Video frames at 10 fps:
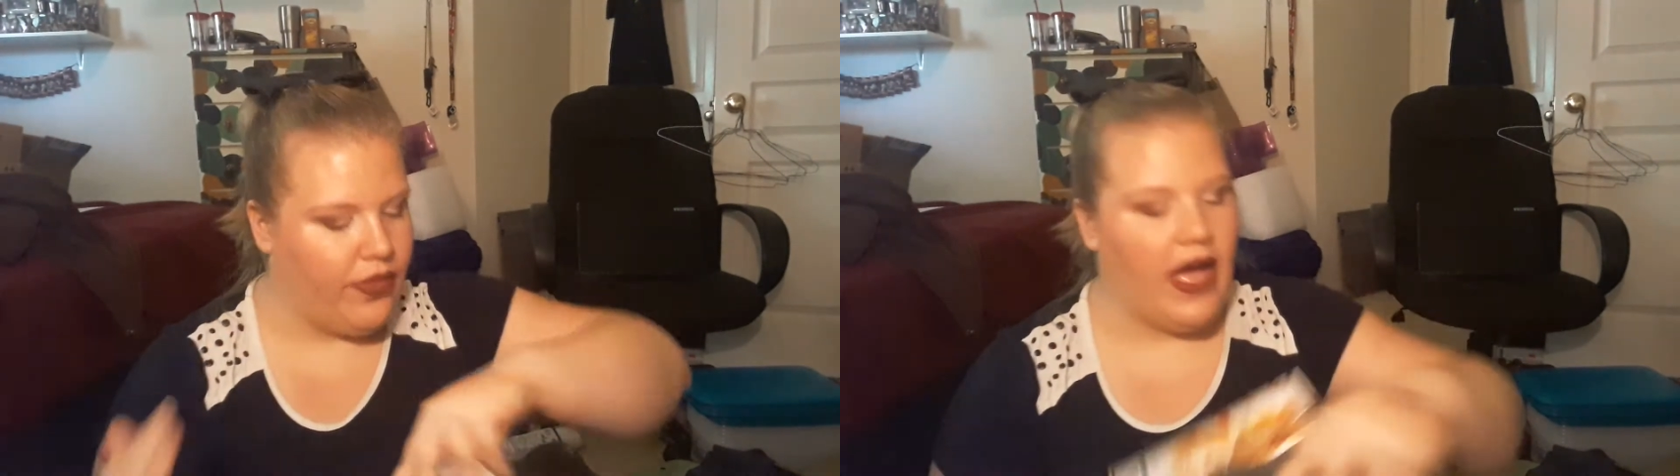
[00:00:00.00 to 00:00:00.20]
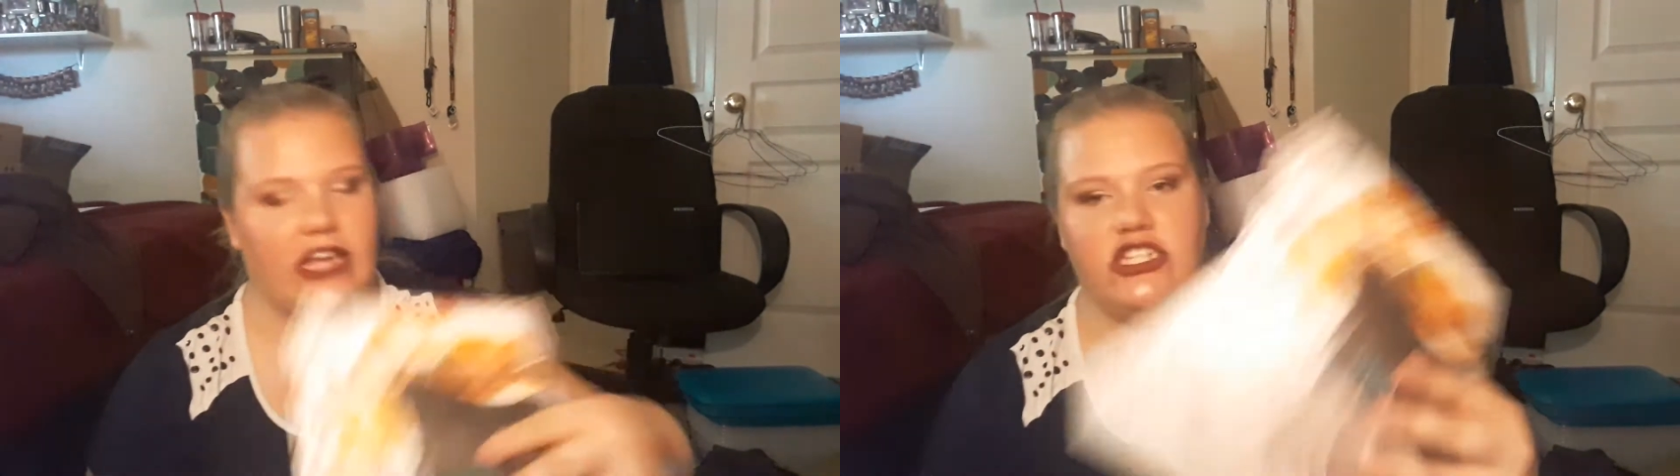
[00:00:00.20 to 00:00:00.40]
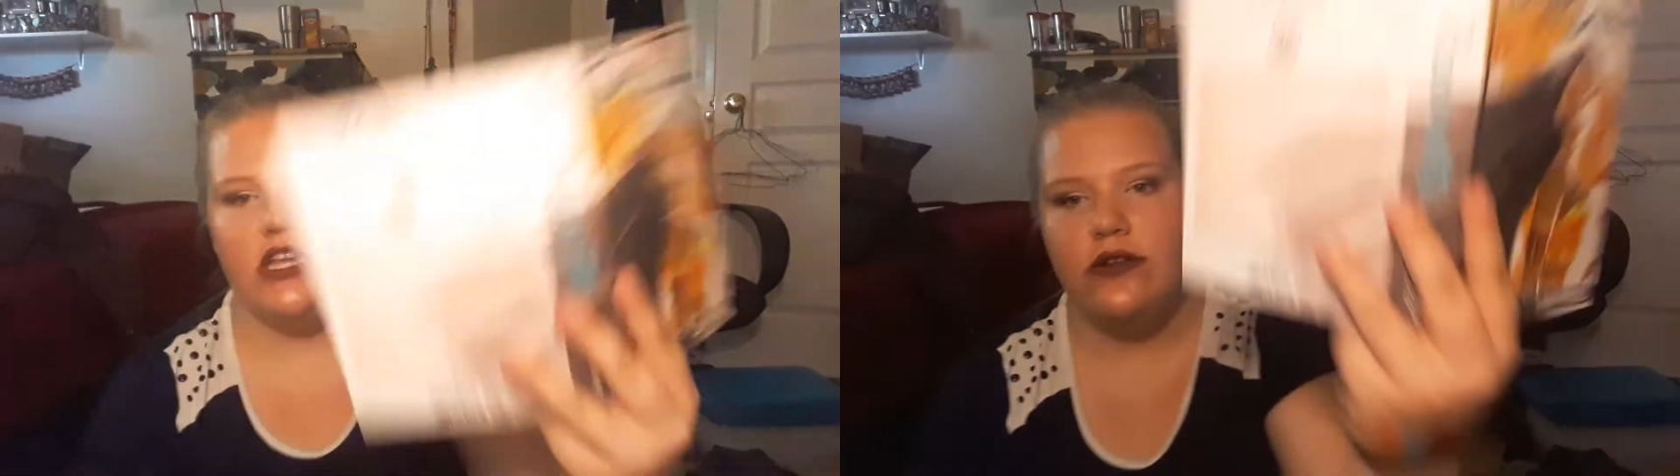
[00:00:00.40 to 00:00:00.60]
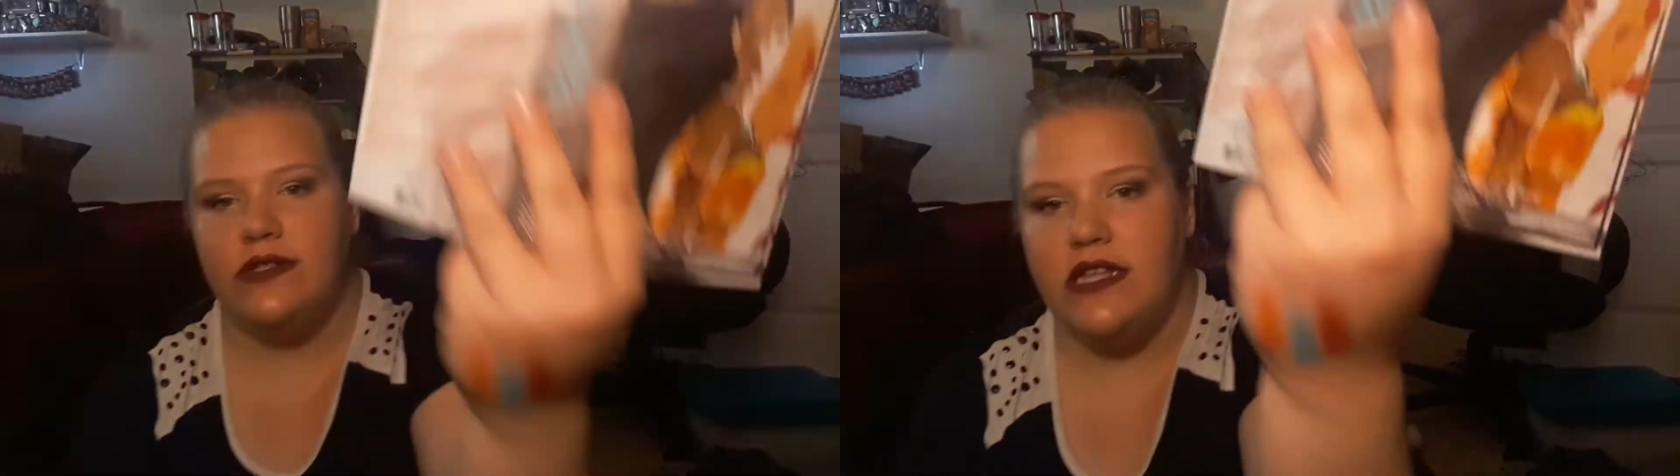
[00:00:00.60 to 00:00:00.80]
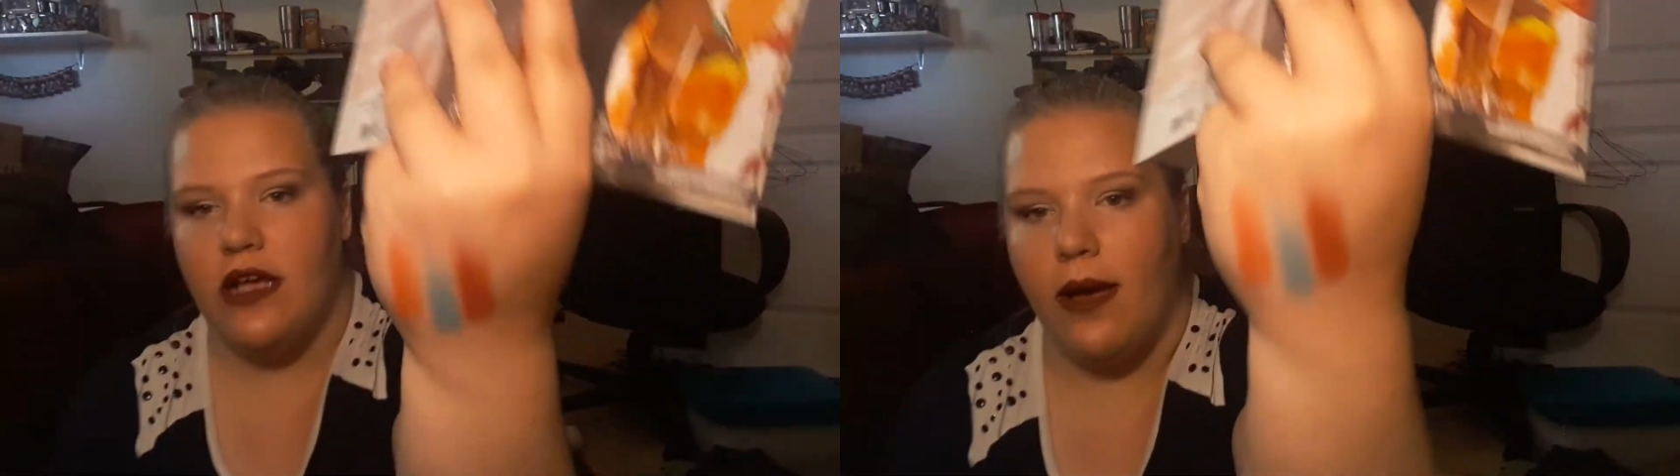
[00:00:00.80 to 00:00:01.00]

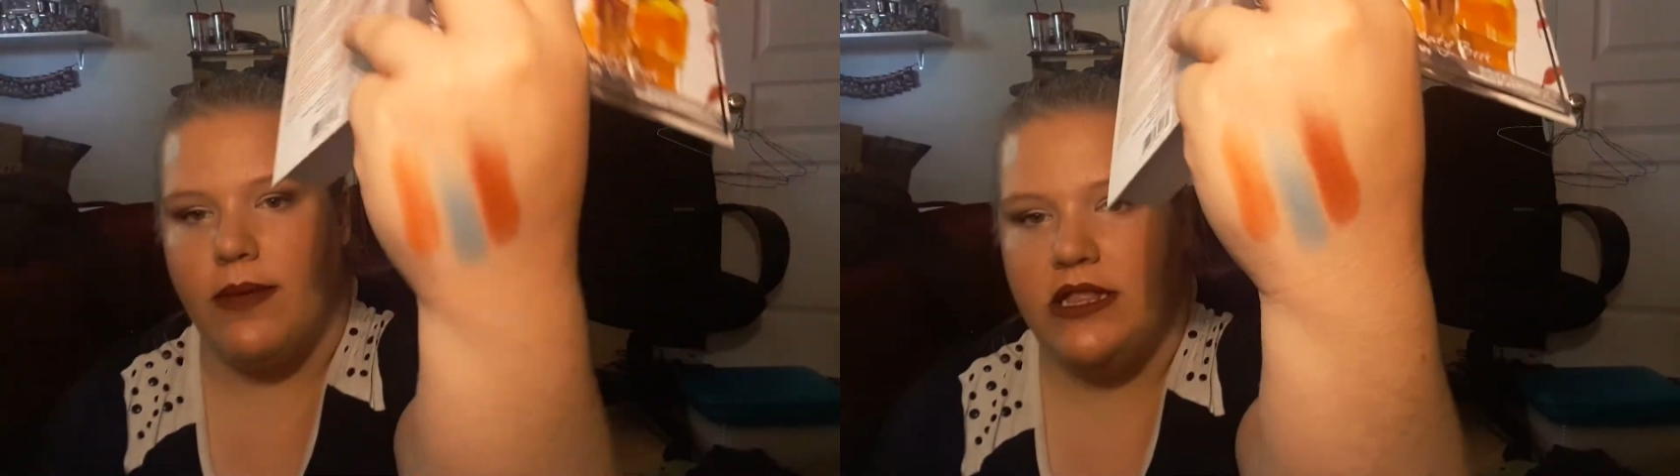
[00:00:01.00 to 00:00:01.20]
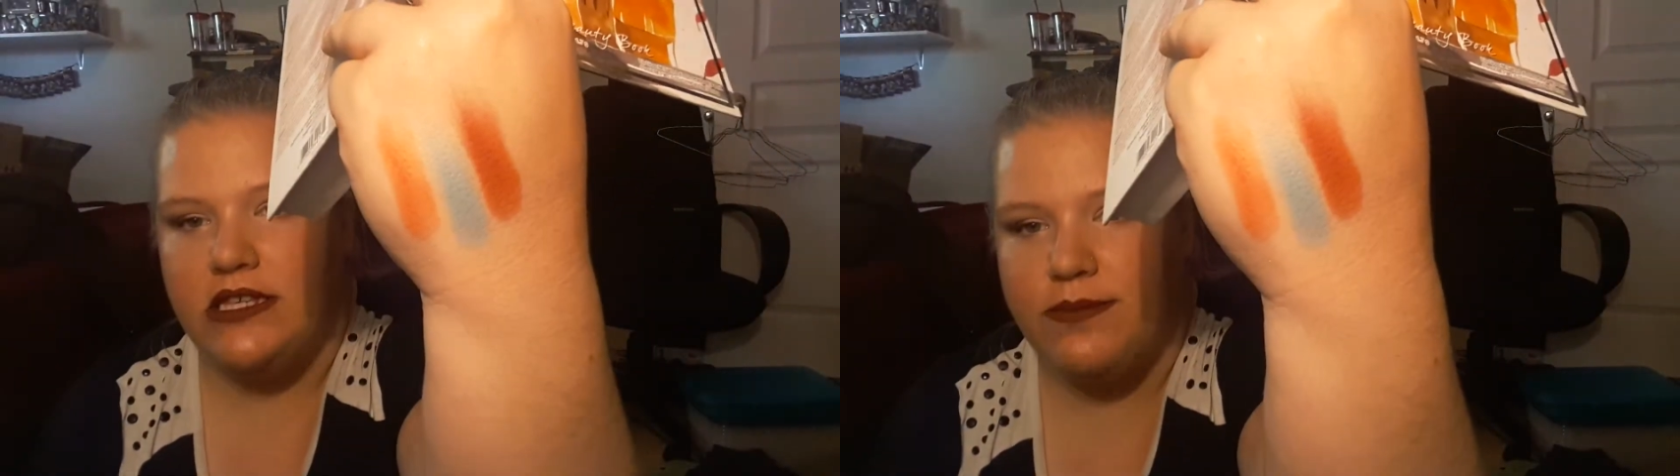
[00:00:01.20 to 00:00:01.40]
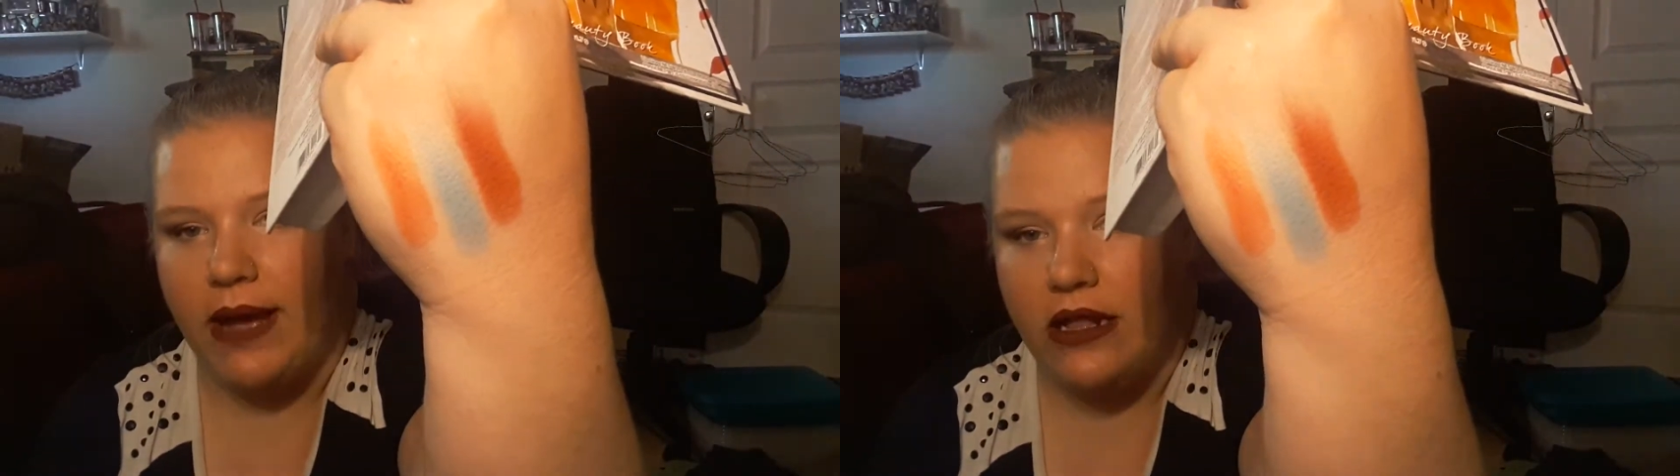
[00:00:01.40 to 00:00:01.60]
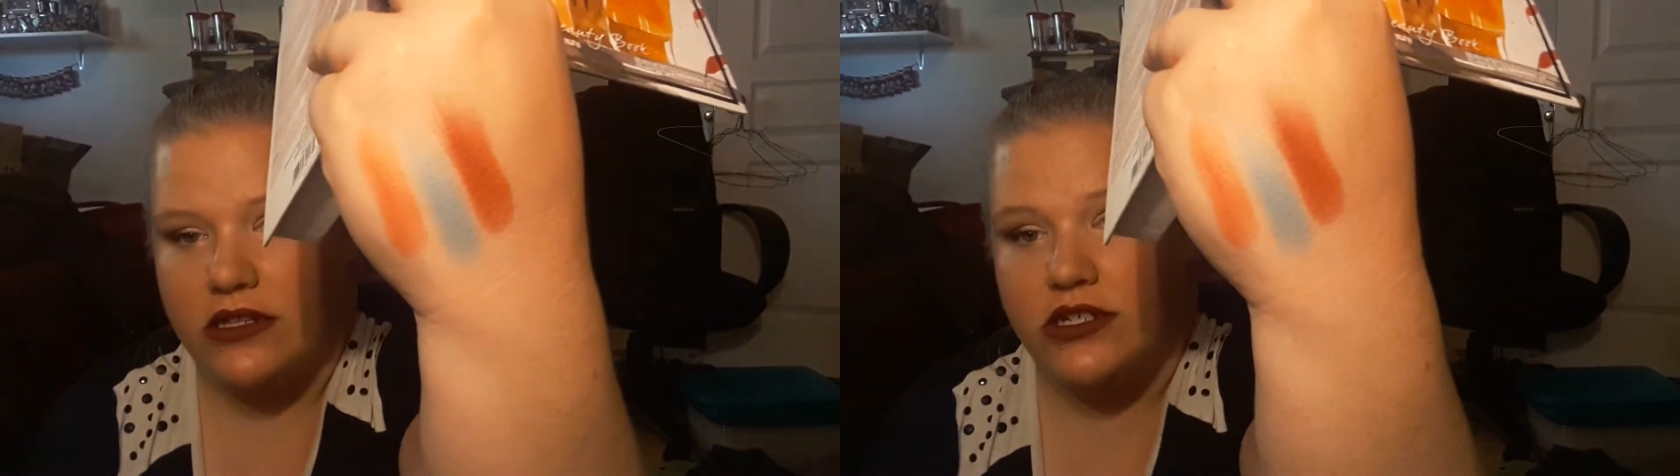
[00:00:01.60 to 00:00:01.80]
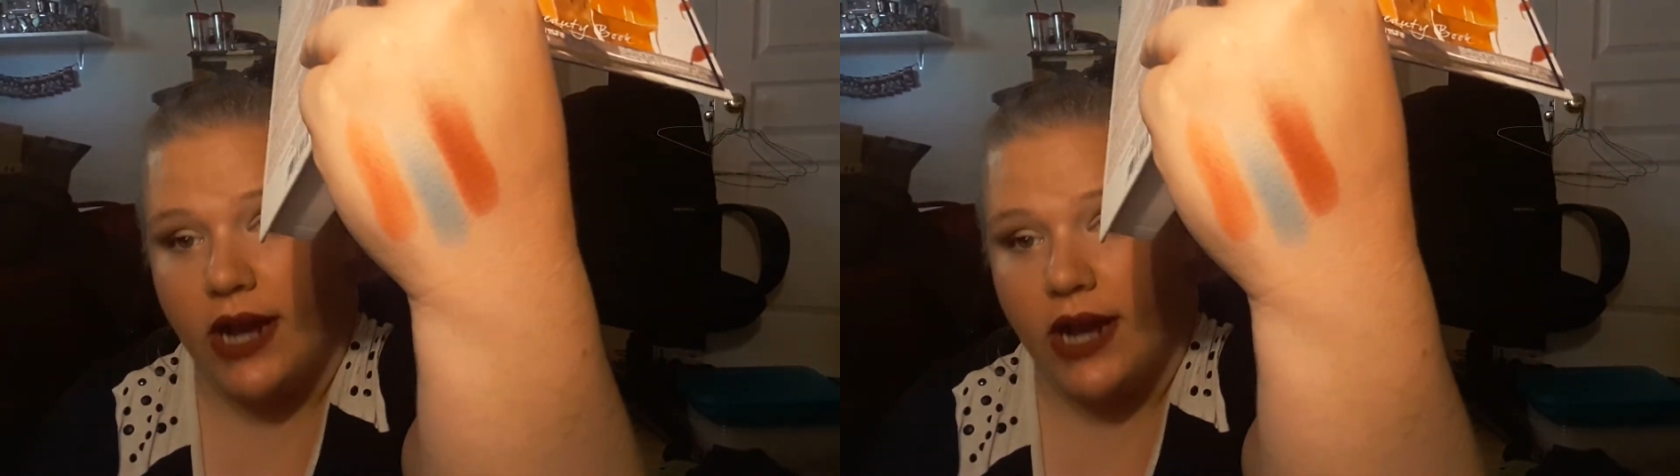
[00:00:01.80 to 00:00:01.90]
eyeshadows that come in these palettes